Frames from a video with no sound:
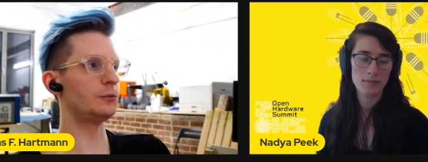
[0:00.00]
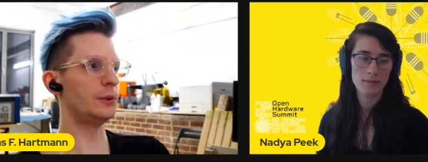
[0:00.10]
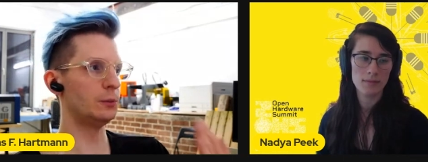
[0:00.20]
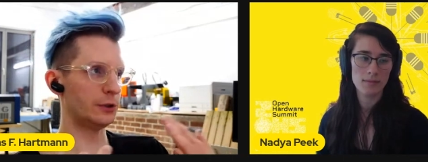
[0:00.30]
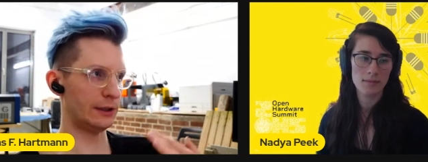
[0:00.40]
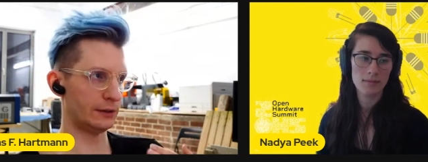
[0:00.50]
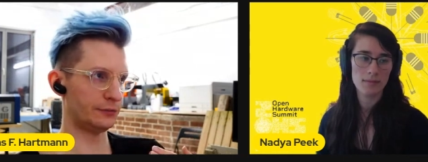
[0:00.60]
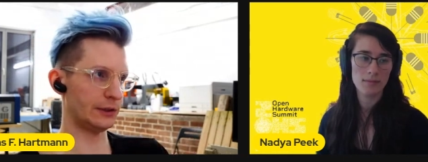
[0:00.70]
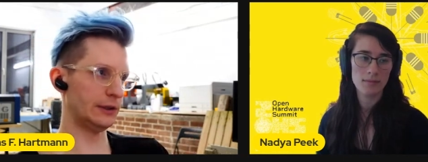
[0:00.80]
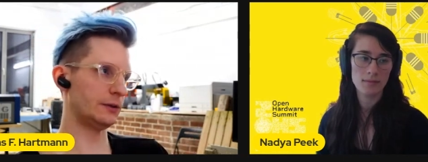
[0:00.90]
Speaker 1: we would have
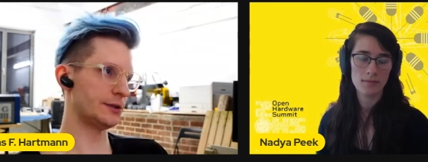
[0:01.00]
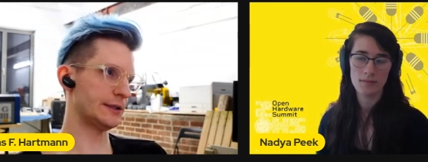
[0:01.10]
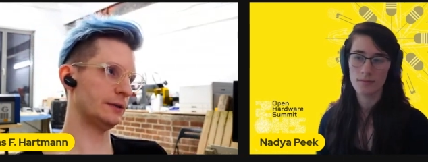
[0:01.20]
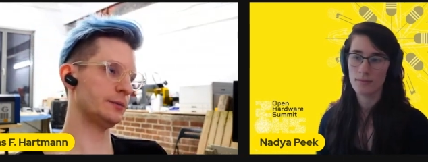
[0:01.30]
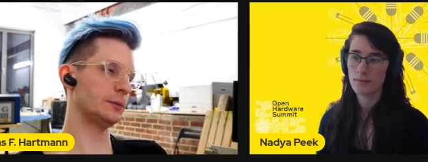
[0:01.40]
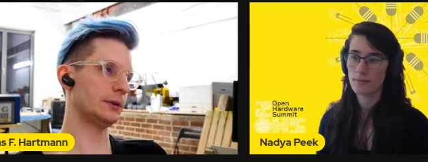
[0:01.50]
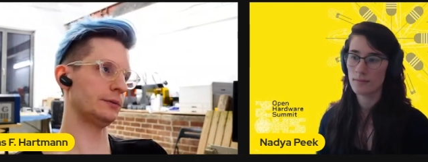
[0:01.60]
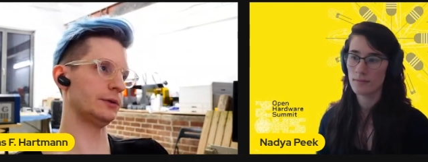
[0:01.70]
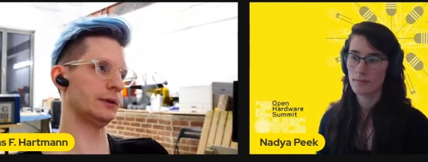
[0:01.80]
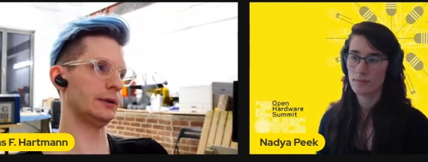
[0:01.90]
done it ourselves, we would have
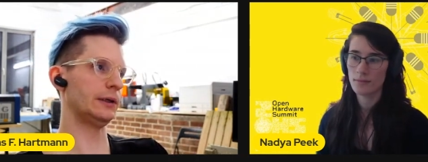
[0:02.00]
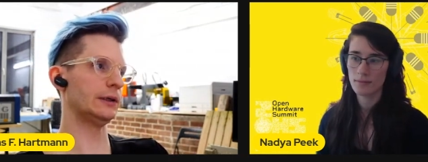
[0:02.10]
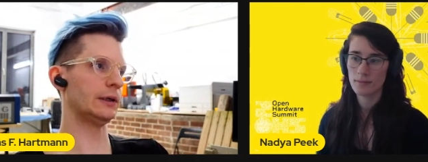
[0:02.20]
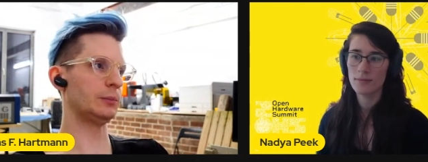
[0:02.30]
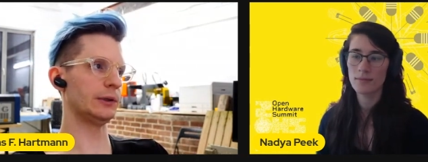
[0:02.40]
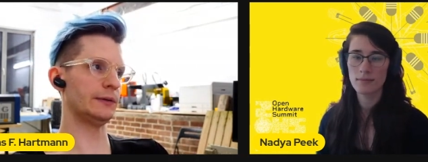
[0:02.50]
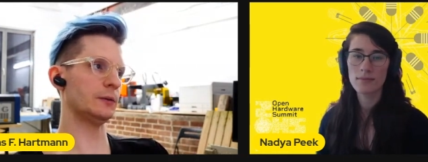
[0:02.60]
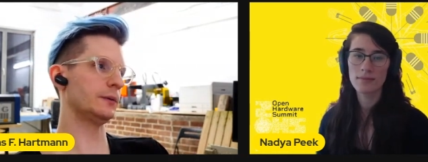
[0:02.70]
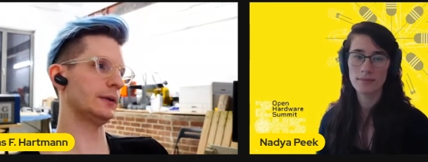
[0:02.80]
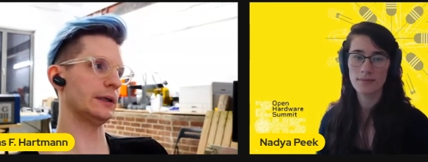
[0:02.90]
done it in KiCad. But it's
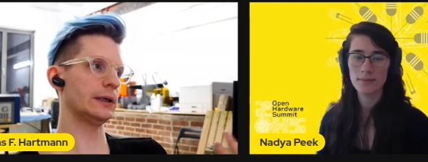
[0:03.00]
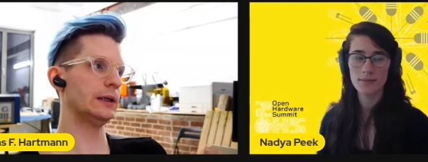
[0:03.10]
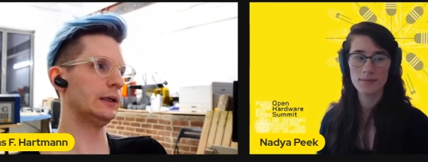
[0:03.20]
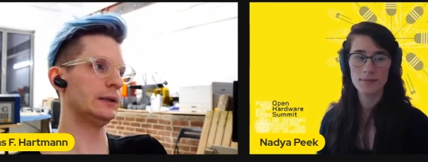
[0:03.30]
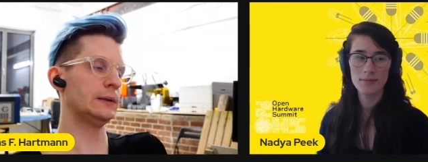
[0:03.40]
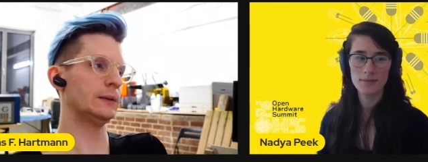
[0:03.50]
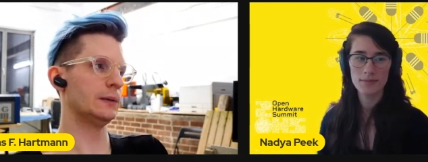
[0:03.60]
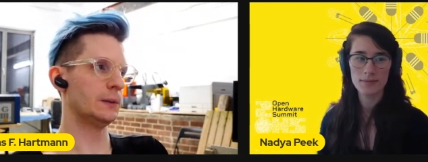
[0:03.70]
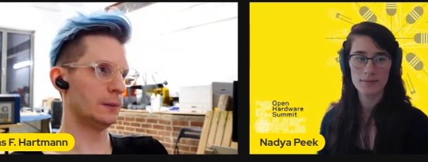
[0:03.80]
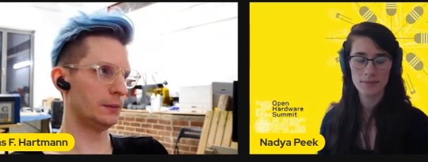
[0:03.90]
always like,
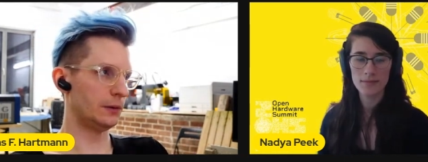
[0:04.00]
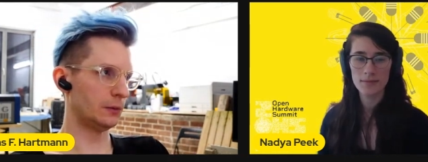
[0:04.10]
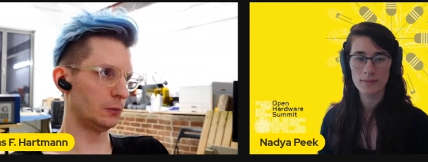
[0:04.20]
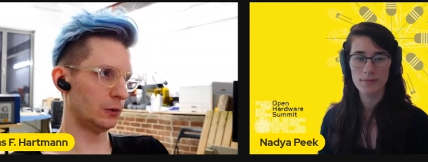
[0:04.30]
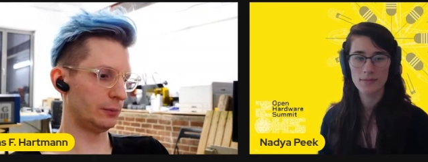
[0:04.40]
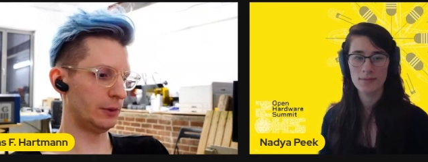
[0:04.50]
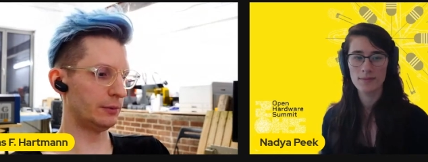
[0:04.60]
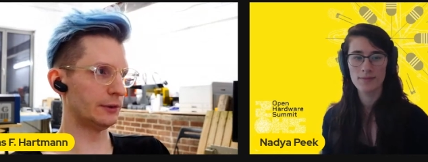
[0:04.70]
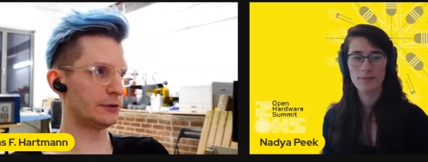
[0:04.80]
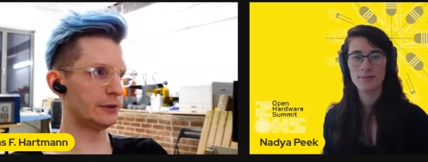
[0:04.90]
you know, what
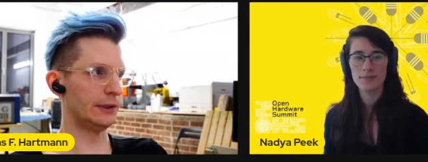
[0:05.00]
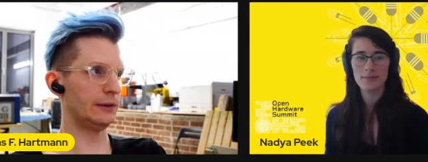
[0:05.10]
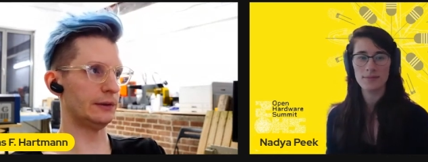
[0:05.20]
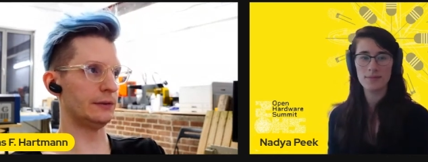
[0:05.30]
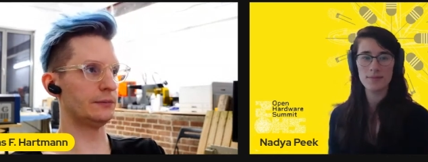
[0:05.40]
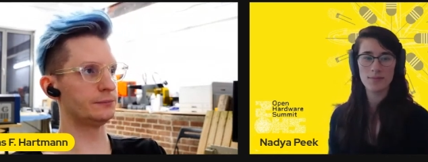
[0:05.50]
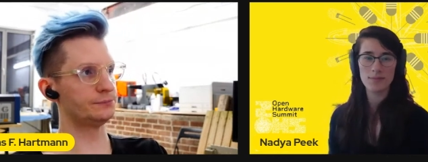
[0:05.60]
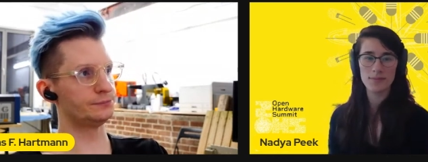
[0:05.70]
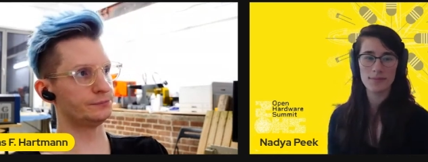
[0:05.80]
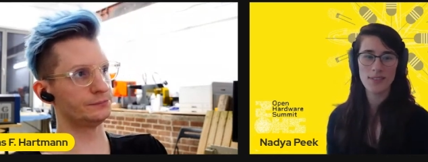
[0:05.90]
people are trained in.
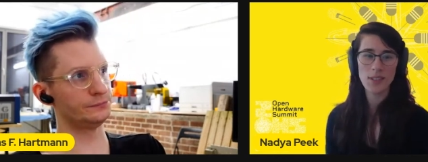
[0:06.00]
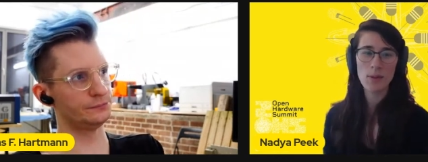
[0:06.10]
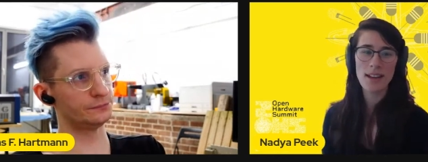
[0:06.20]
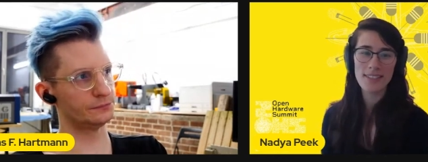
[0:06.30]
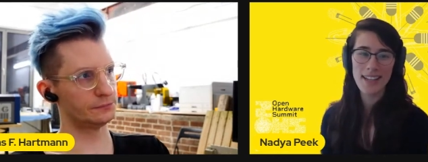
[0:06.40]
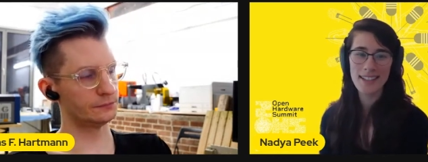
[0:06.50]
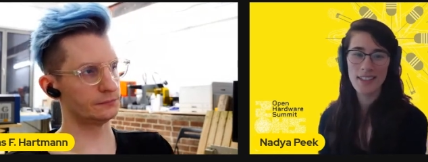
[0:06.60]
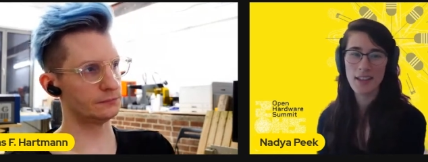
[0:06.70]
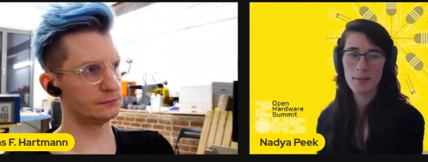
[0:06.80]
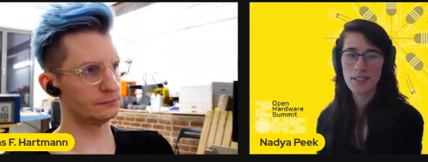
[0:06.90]
Speaker 2: So we'll have to ask
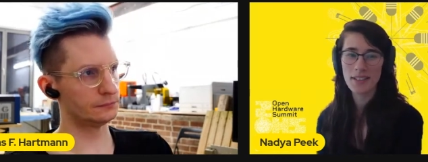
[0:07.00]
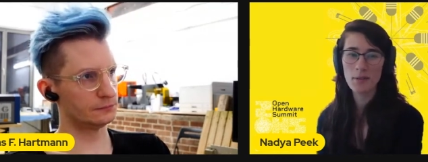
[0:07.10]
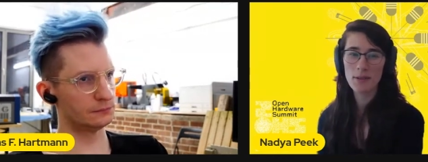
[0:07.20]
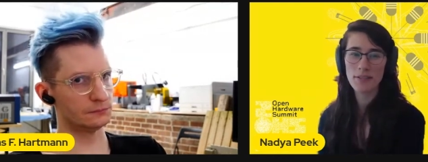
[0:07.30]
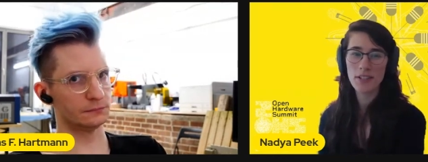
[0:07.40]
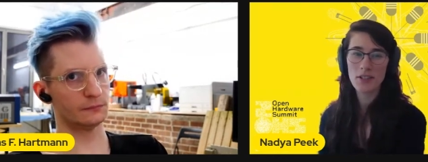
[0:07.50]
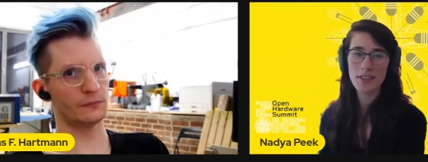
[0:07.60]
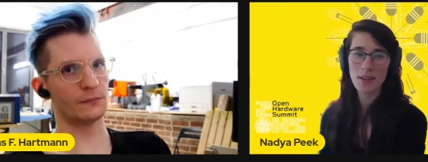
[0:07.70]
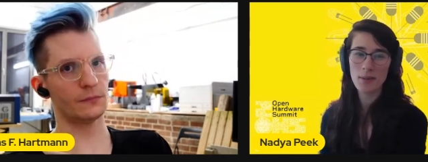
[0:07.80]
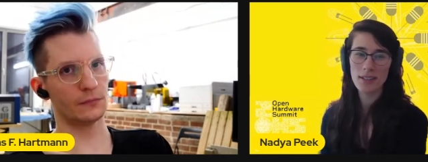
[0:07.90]
them to see what features they
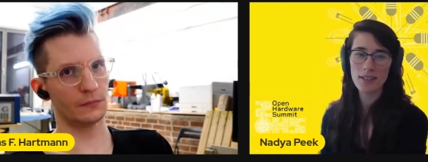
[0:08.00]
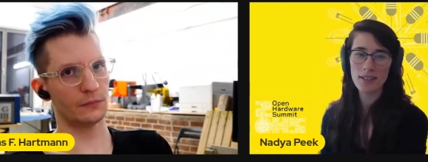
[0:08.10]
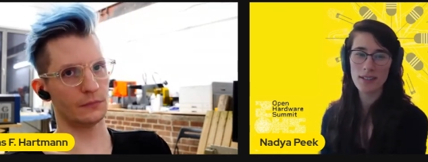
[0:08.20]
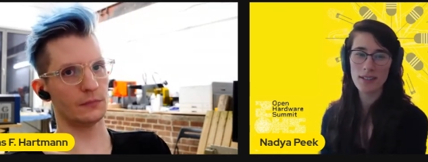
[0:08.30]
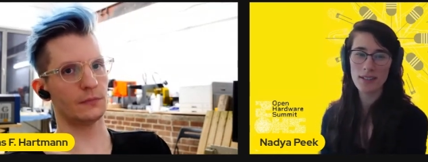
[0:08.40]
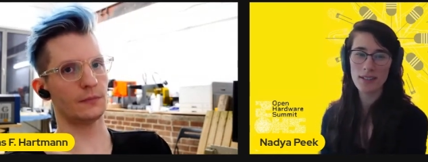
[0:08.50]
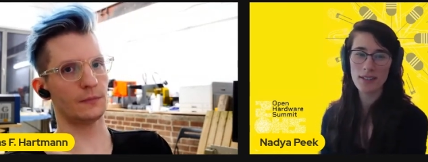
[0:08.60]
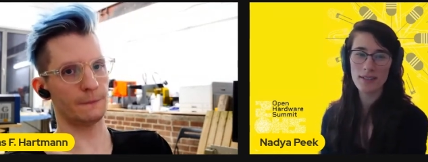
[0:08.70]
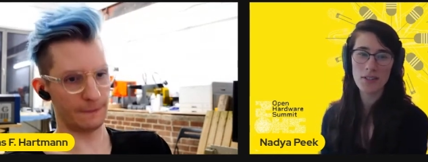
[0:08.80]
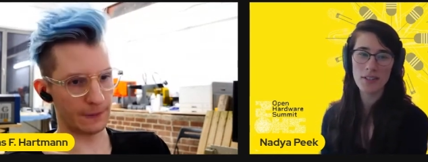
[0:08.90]
want. Maybe the
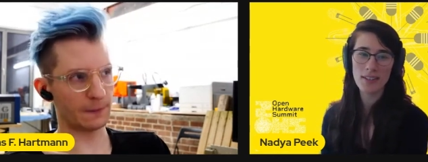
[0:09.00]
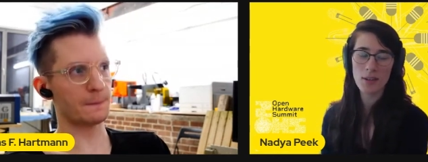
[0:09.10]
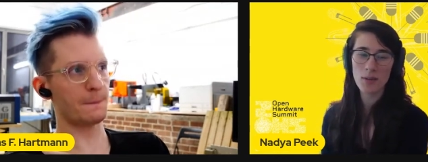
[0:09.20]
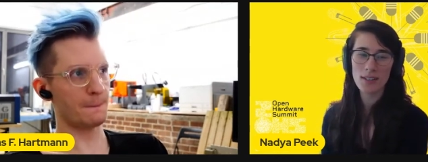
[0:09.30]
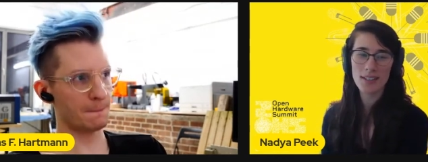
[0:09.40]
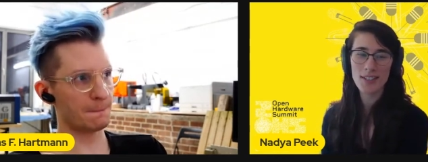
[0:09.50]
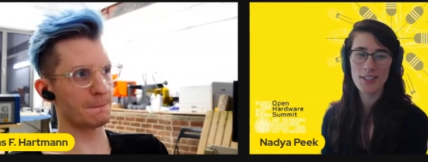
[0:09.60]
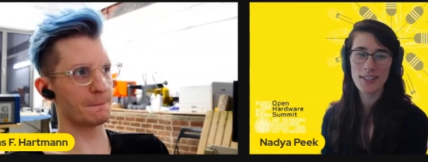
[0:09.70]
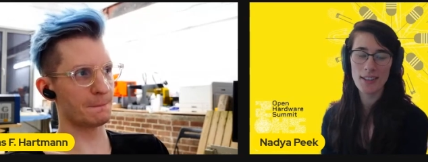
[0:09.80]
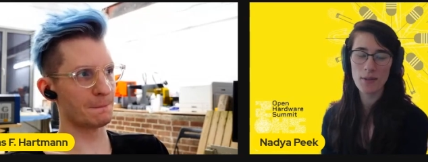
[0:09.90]
features that they yeah. want is just that they
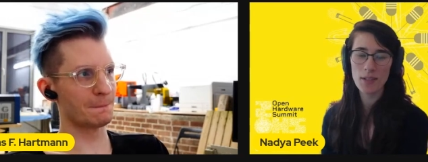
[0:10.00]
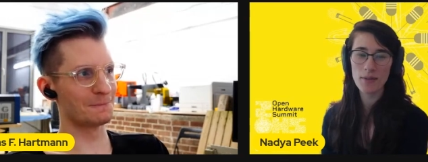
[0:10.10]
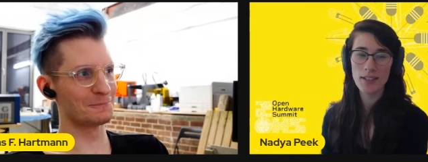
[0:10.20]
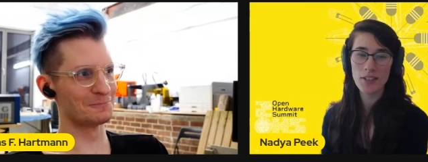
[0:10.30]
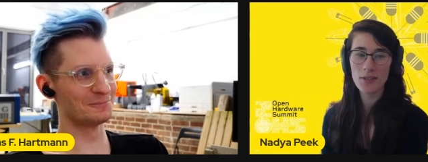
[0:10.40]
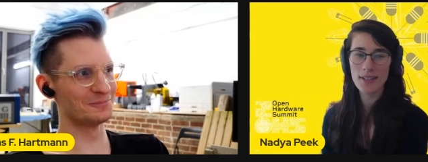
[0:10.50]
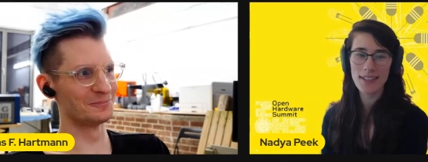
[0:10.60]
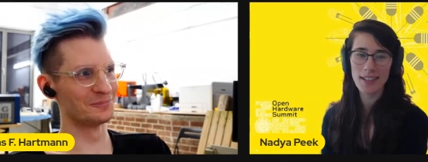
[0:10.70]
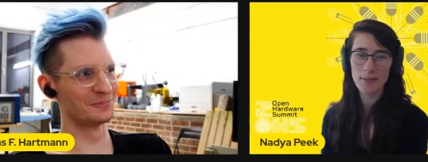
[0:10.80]
want to watch Chris Gammell's